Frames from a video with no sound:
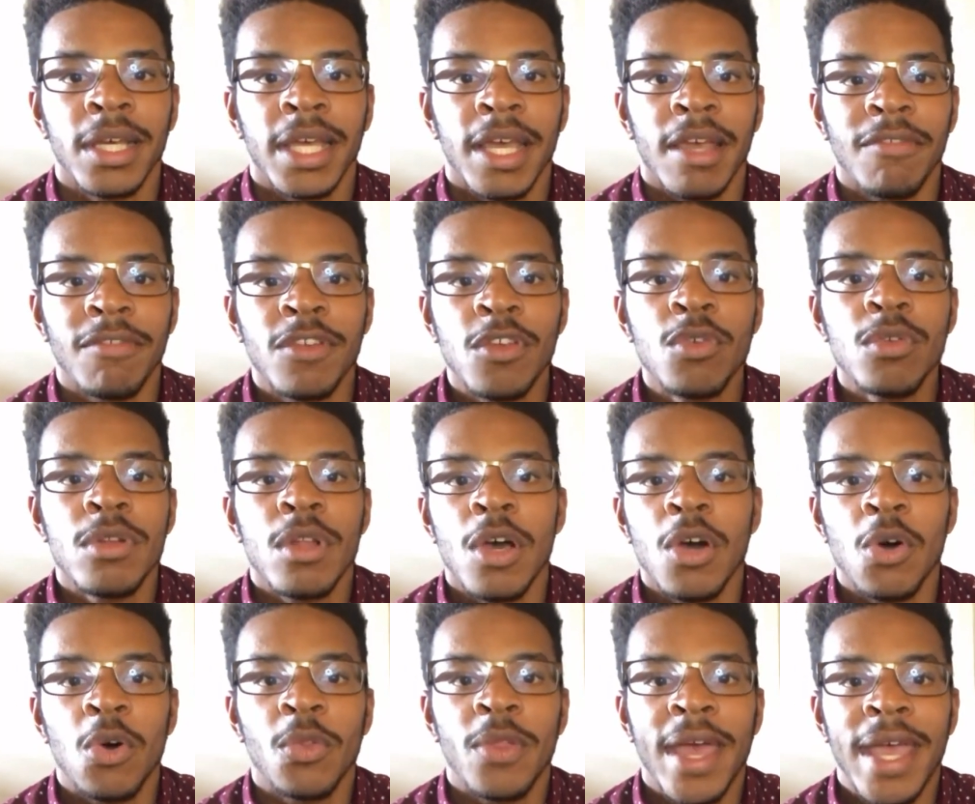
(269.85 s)
If you
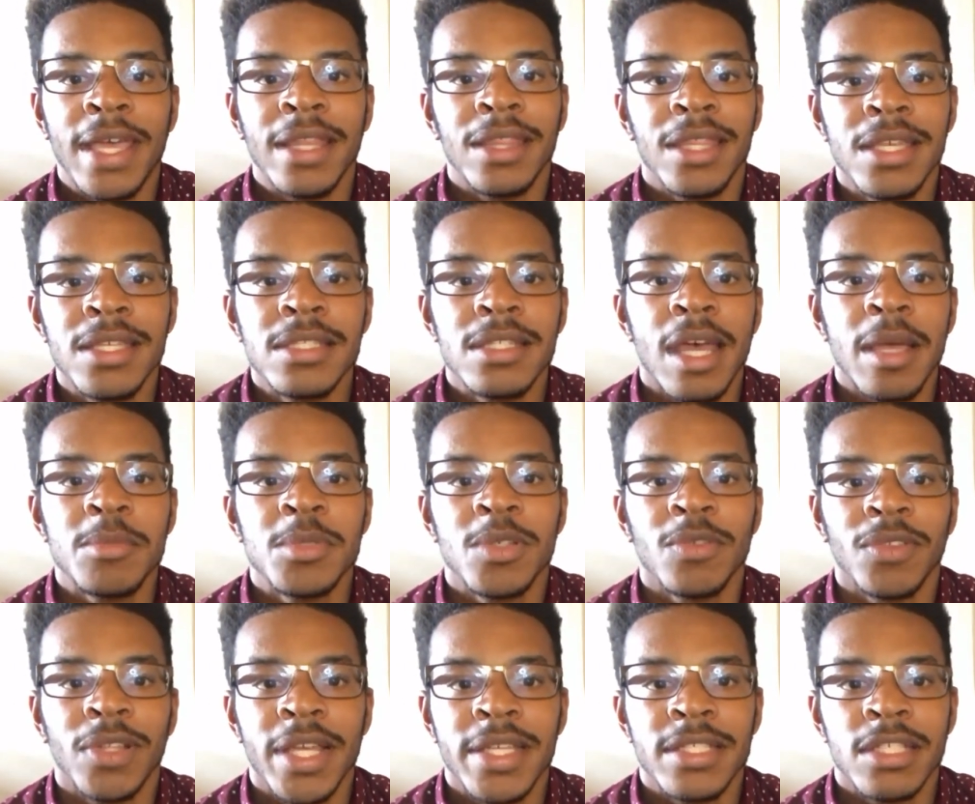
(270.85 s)
know, hey, these types
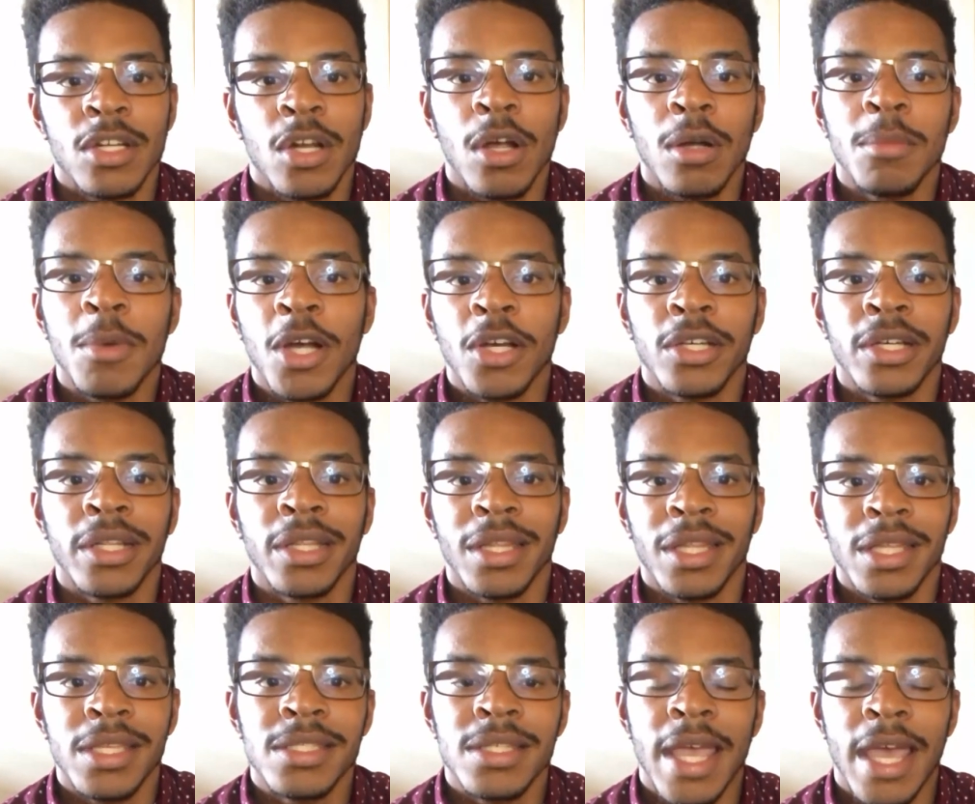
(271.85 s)
of lists in our market,
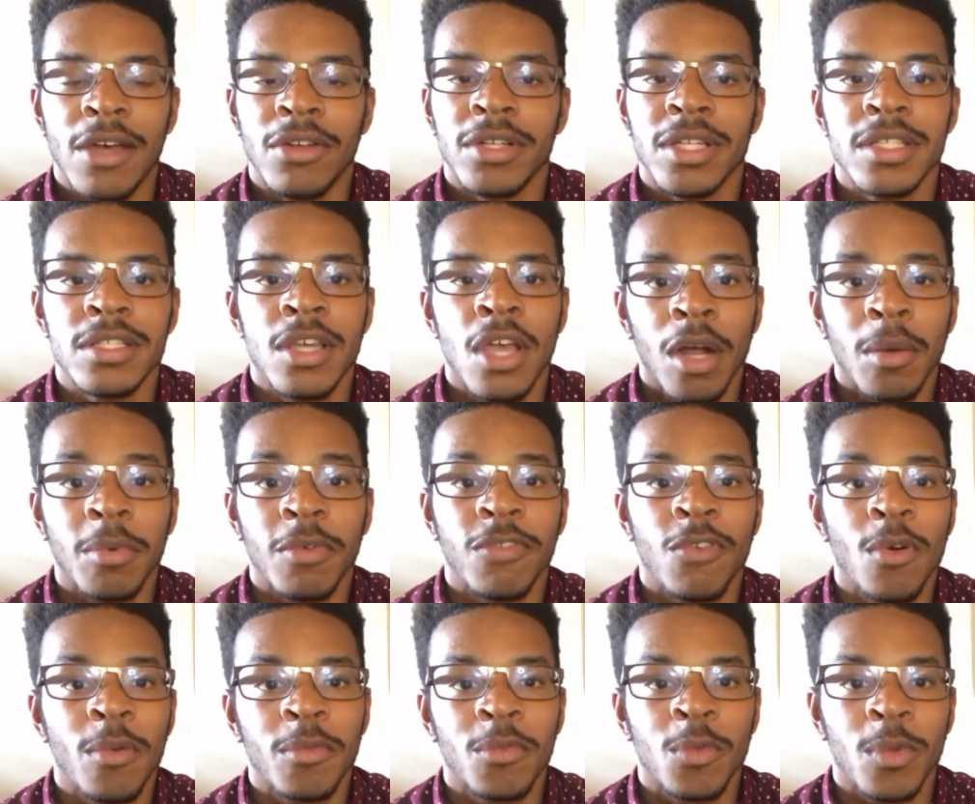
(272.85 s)
these counties are
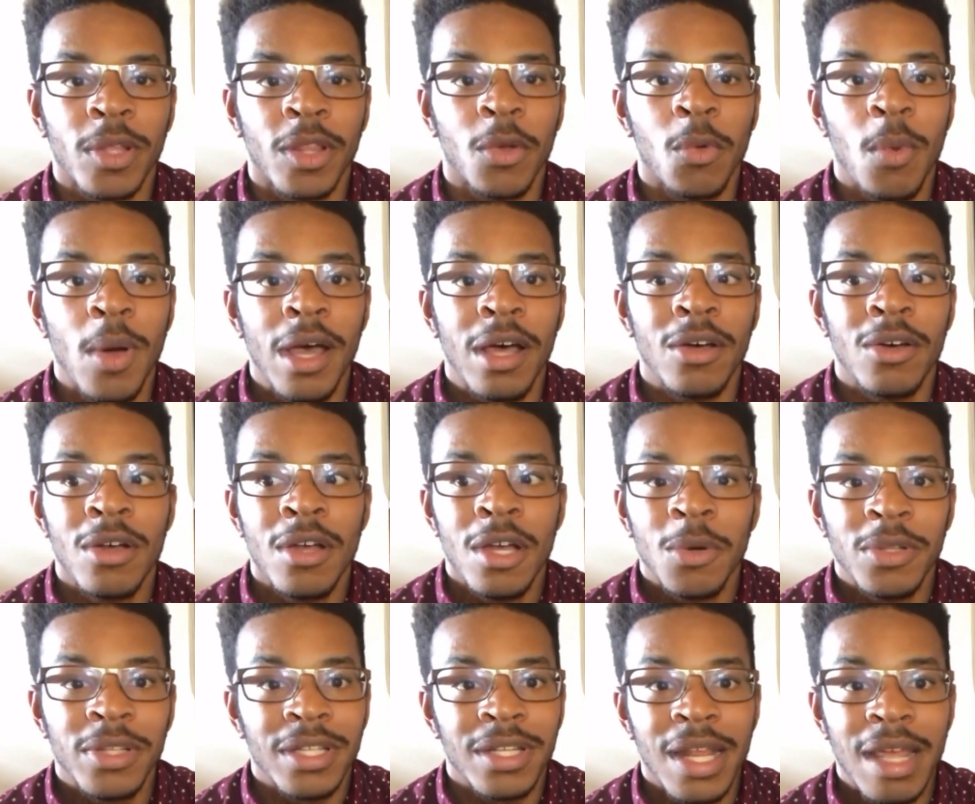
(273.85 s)
performing really well,
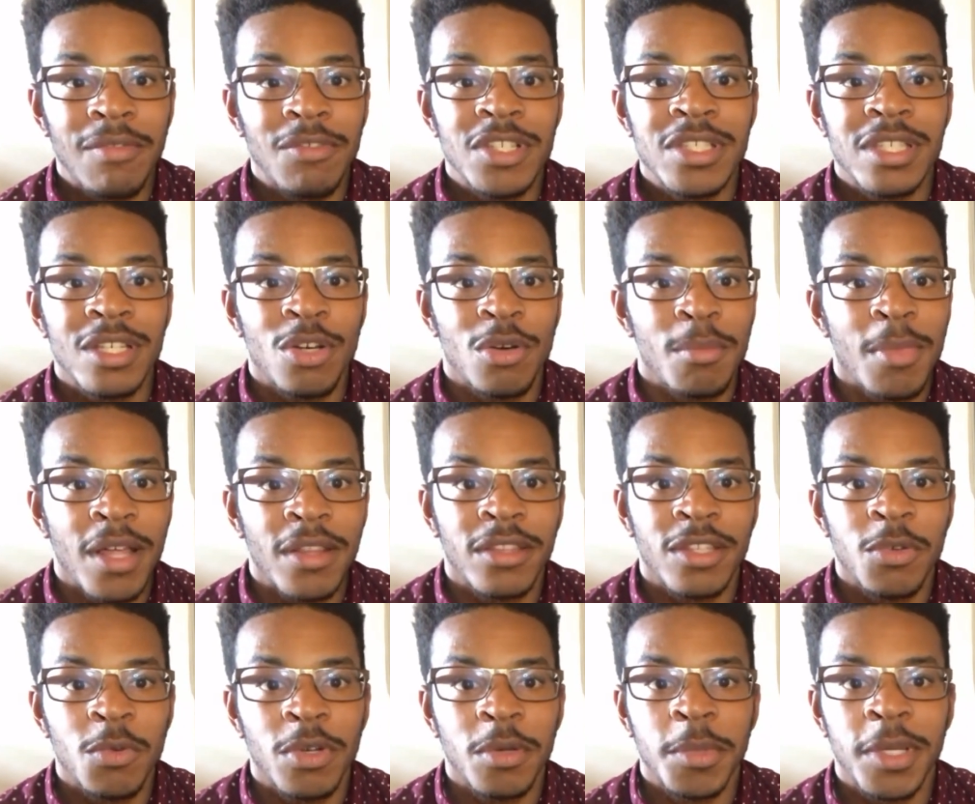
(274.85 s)
then every single
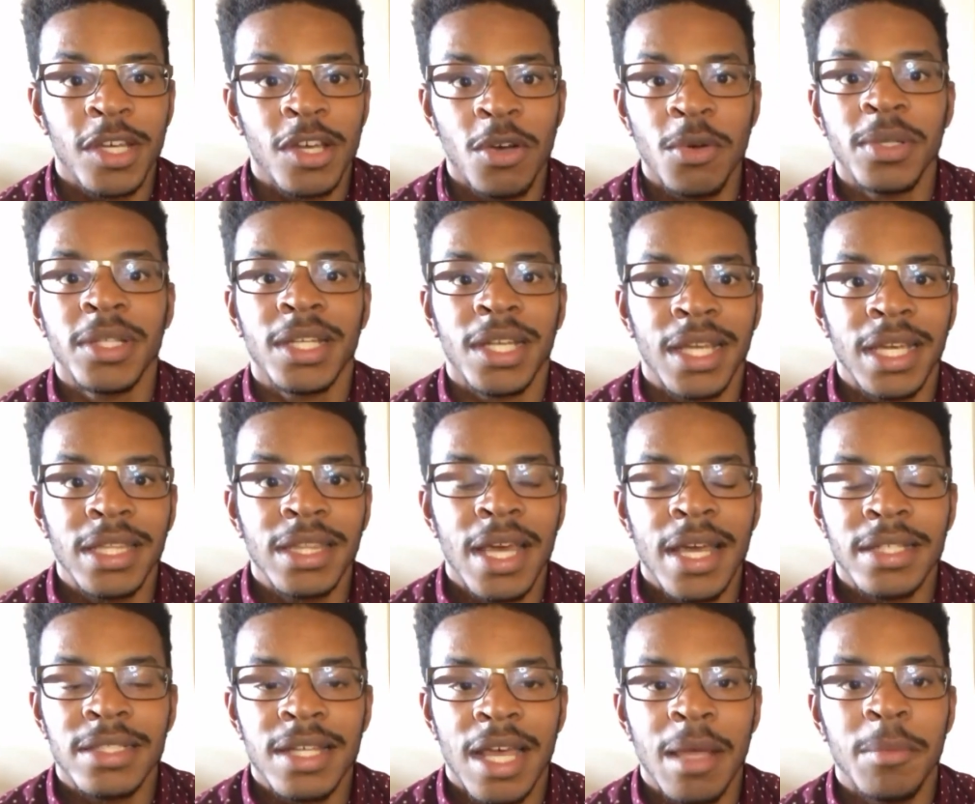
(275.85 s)
month you want to be going and get
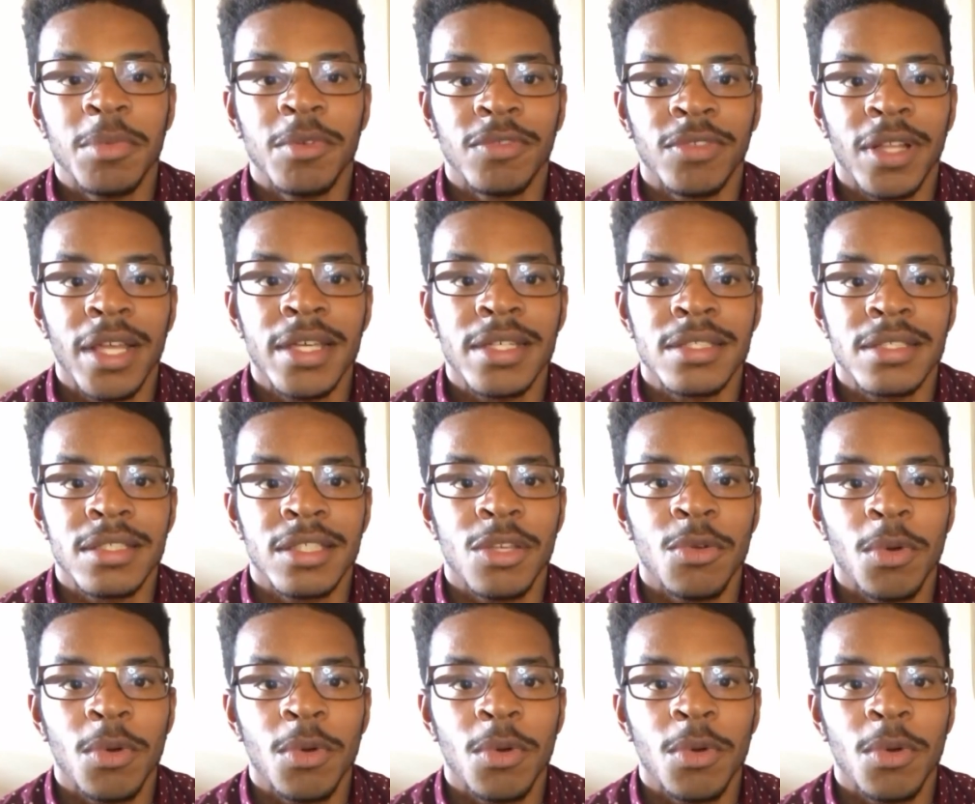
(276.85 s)
that type of list.